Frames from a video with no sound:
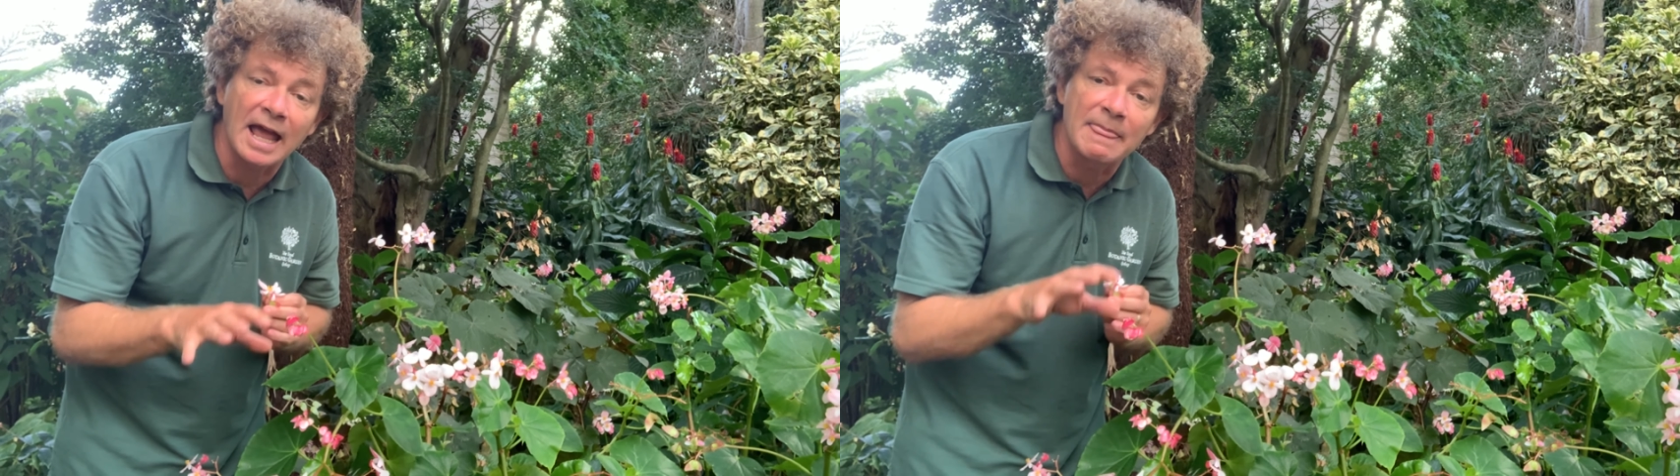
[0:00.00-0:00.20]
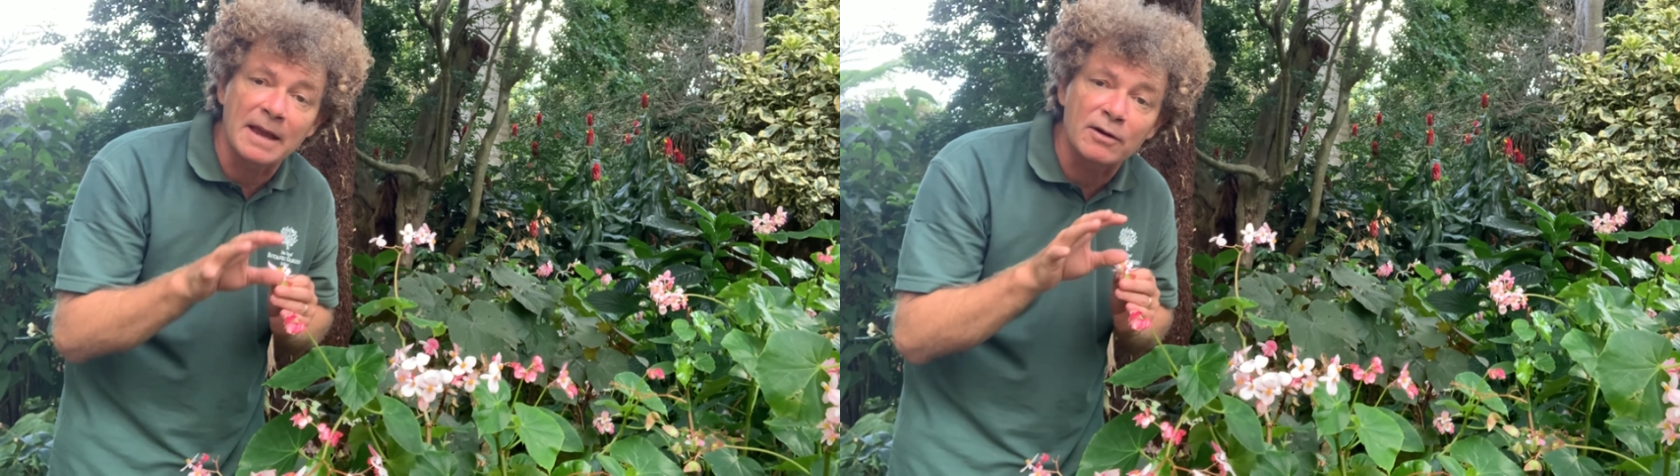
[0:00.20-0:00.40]

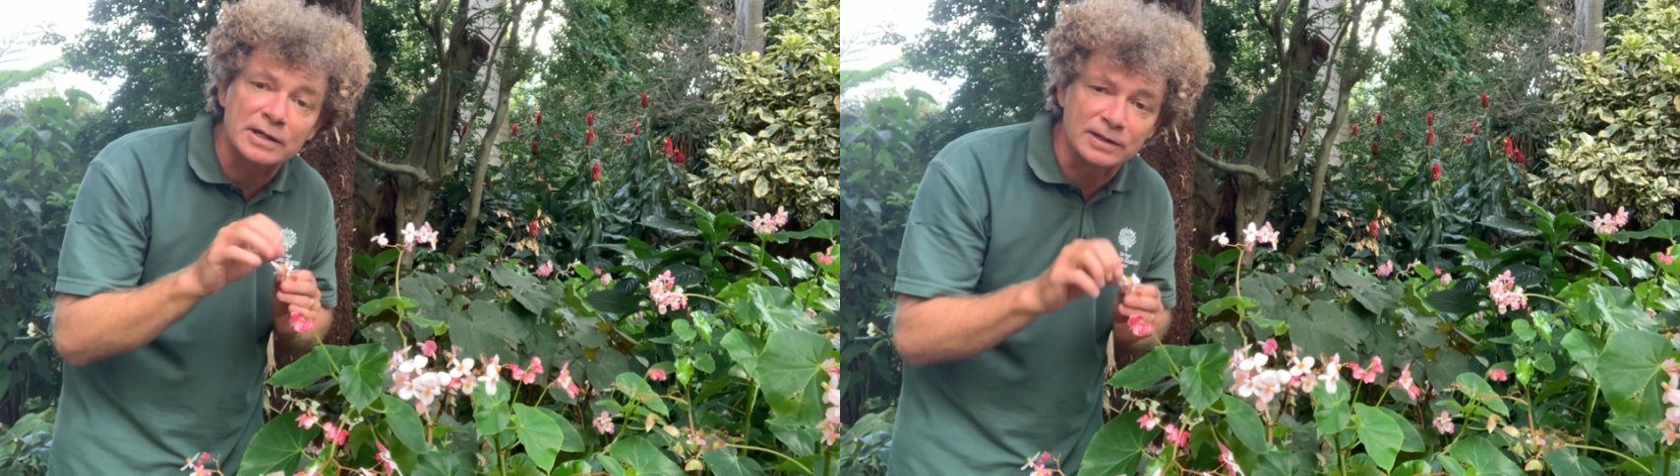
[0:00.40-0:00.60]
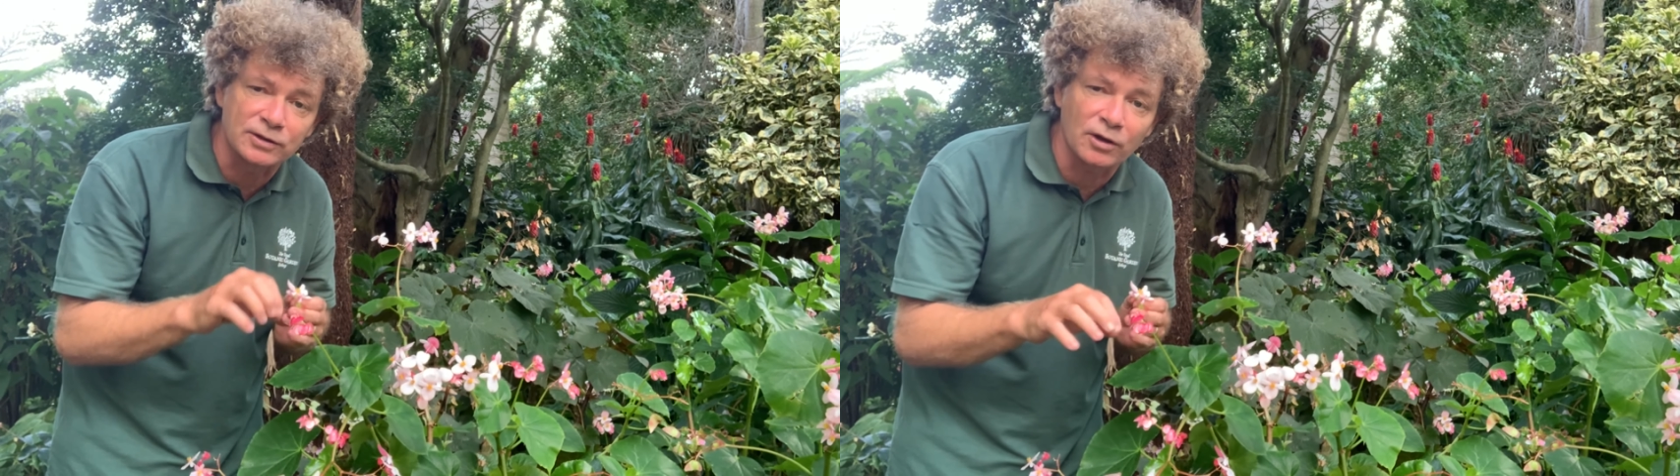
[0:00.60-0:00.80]
and there
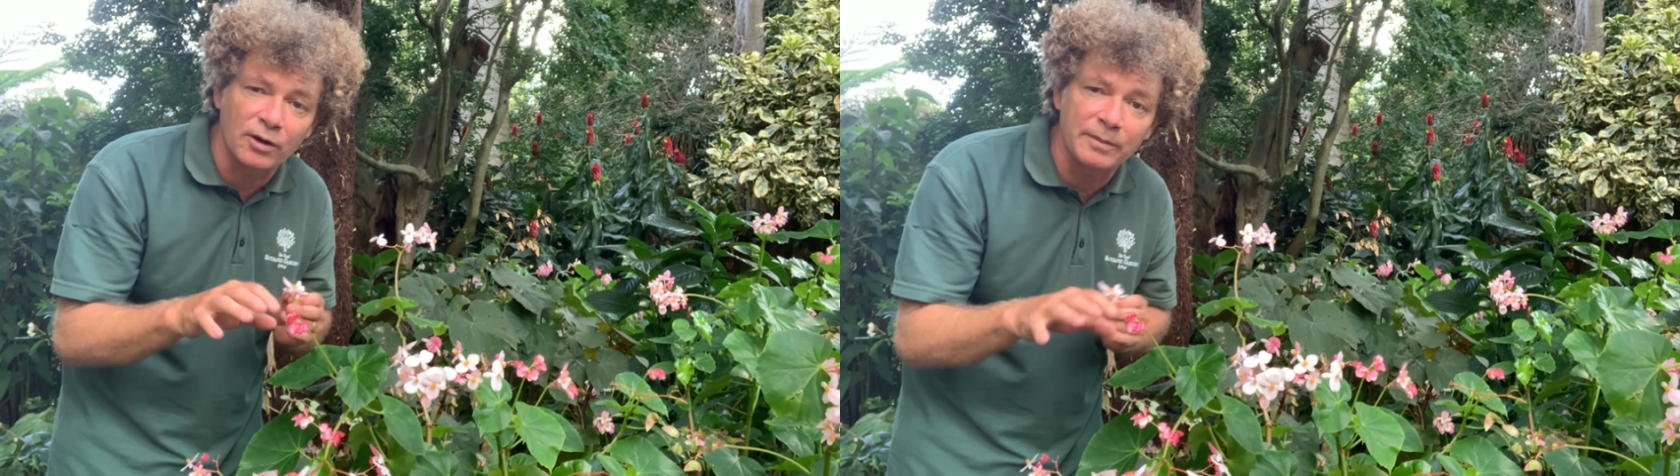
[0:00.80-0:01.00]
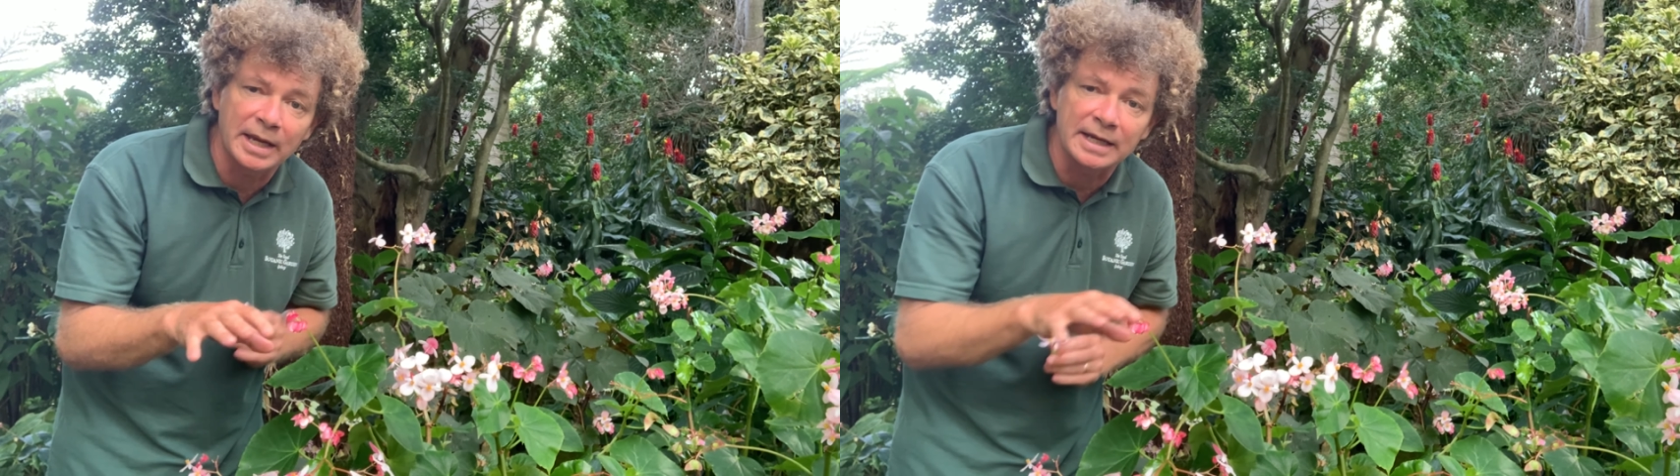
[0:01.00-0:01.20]
are
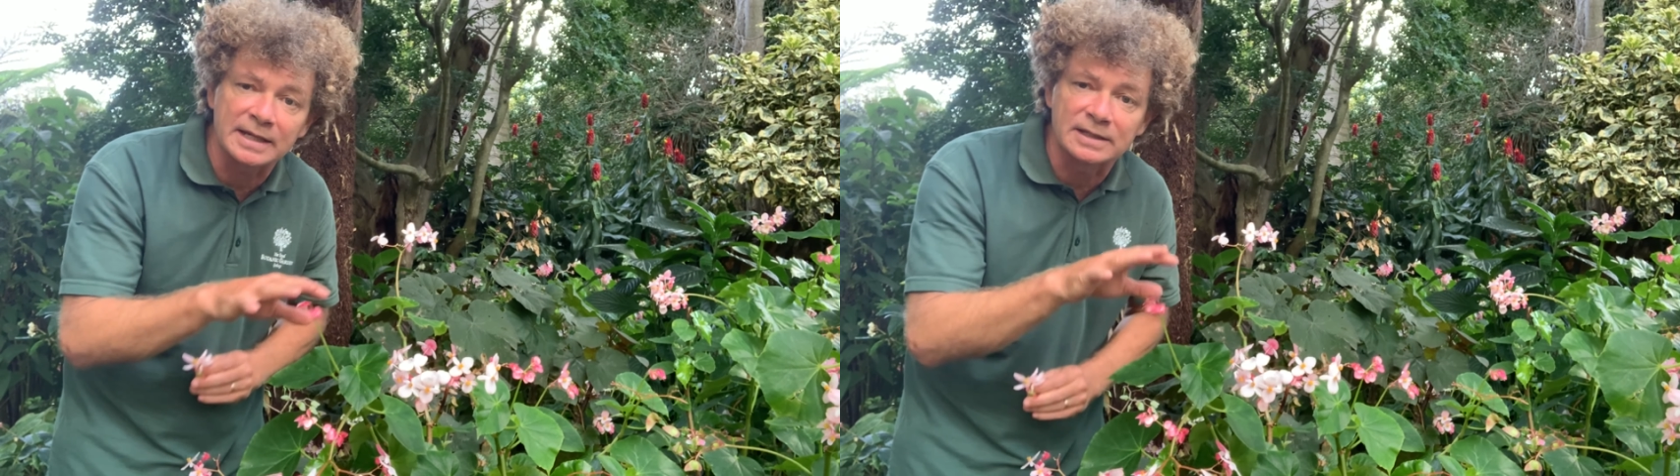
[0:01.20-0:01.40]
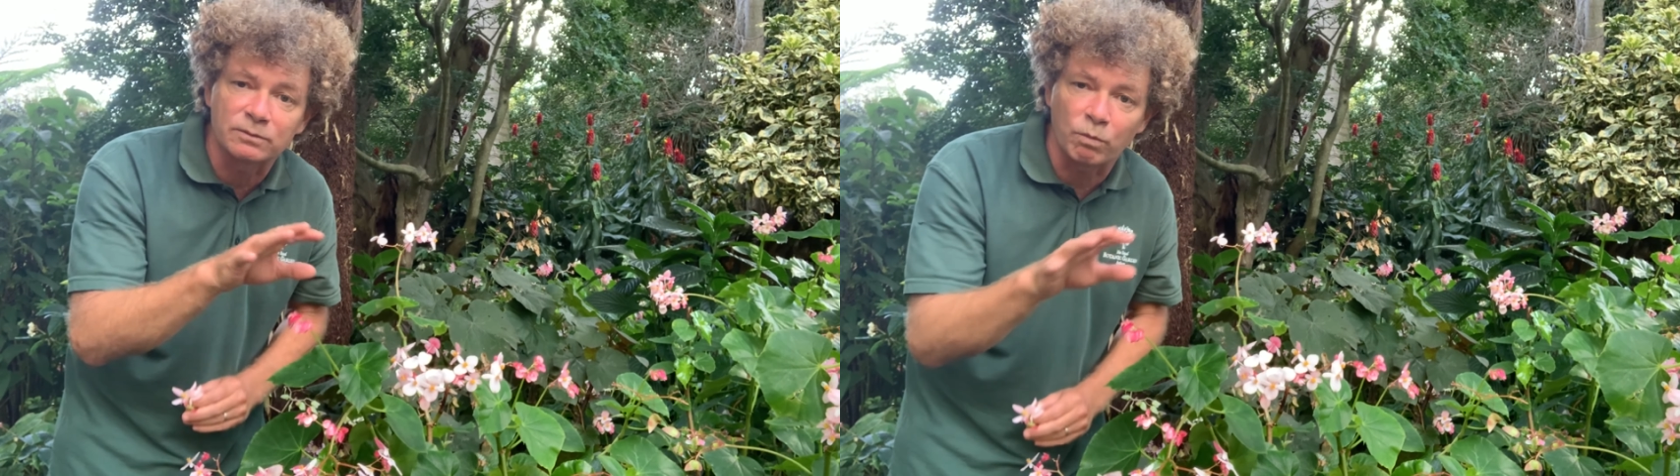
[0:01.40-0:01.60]
so many